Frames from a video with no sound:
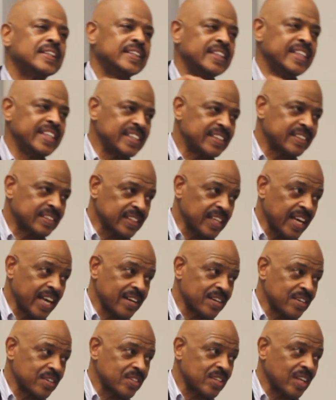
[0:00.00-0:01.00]
These
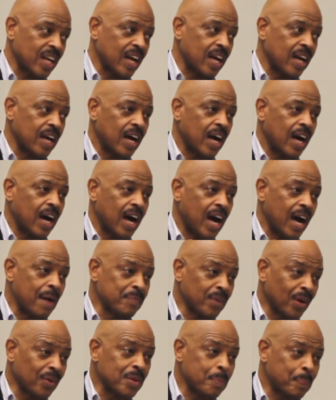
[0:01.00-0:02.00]
letters
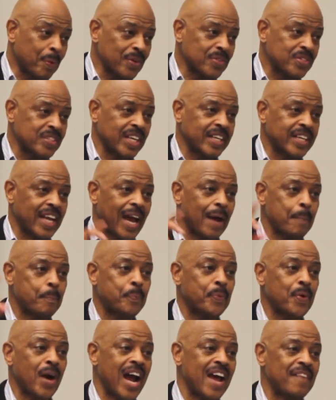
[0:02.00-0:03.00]
I'm the only person that
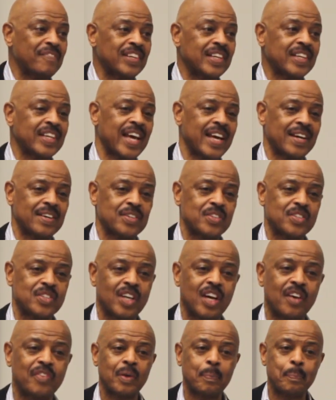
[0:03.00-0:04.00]
got private
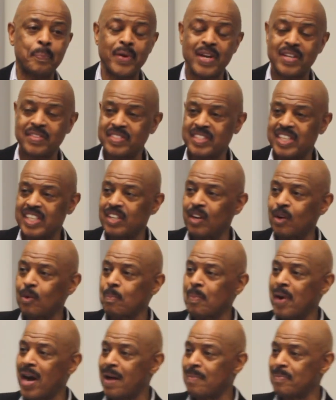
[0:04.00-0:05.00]
letters the President
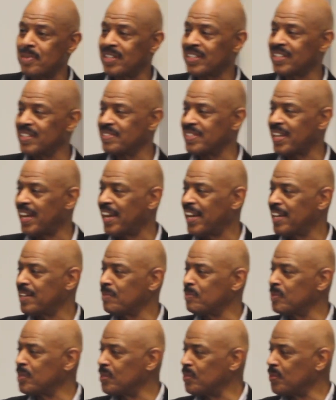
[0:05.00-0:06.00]
Obama because I had
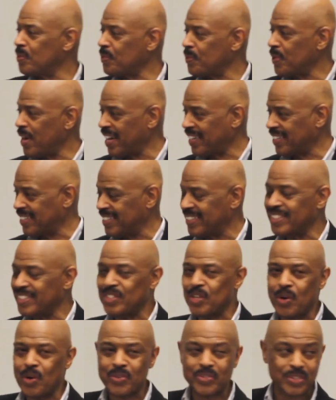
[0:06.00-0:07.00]
him to direct it.
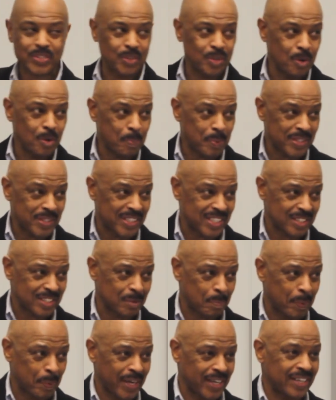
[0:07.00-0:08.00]
Your school
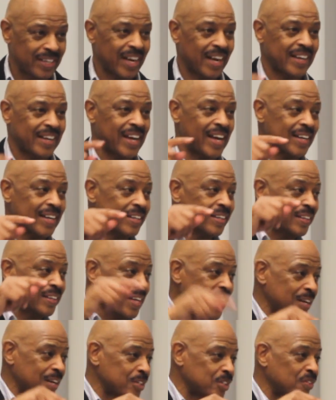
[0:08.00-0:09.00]
participated. I got
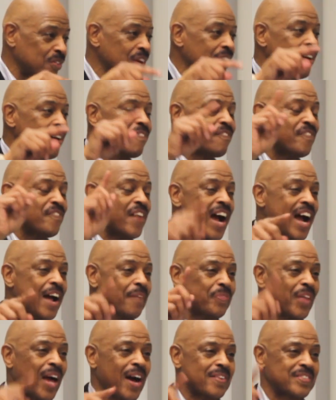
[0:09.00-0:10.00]
letters,
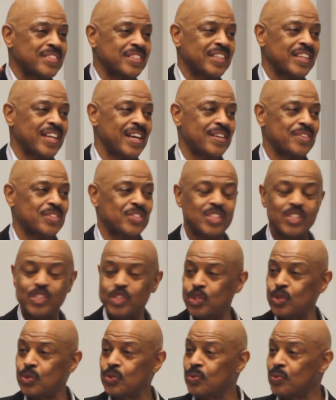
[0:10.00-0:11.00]
5,000 letters in
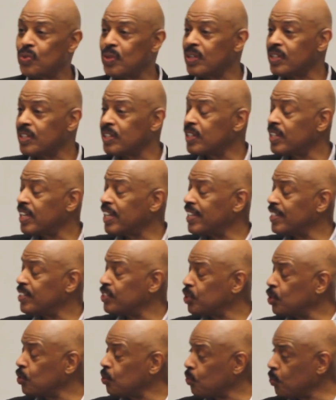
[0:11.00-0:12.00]
two
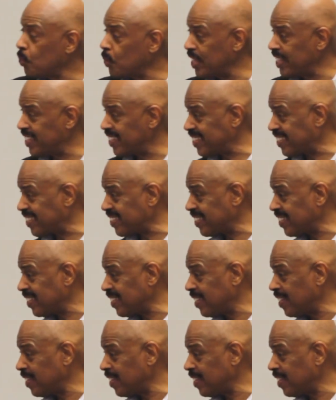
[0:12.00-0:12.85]
weeks